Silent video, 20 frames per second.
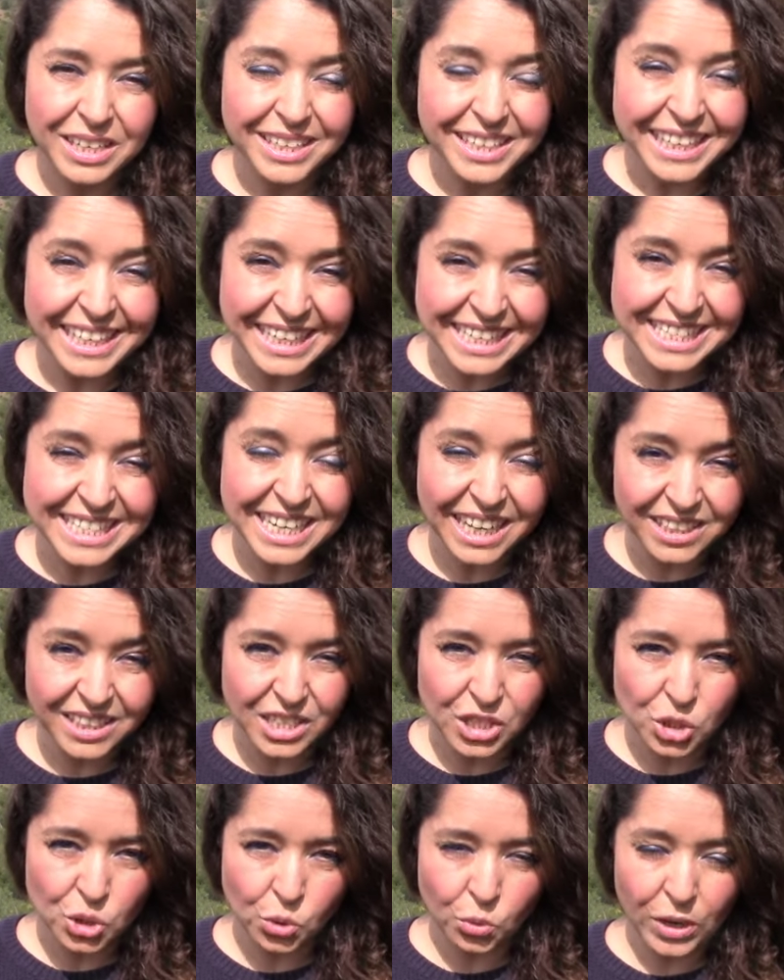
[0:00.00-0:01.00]
It is not
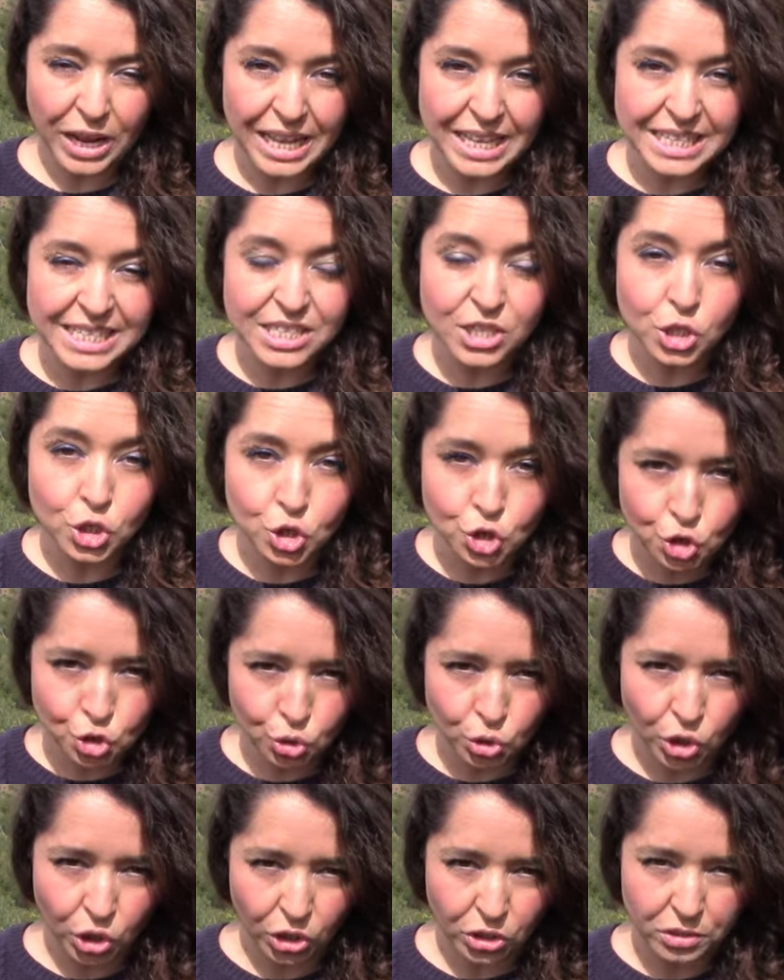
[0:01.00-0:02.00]
the soda, it's the
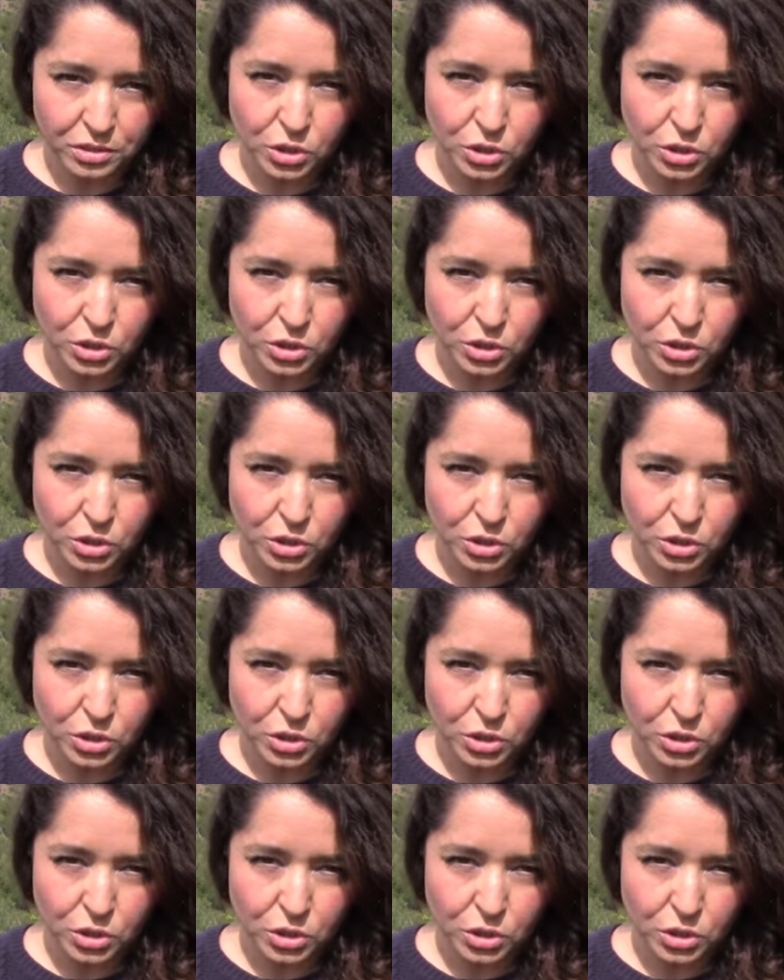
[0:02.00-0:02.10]
sugar.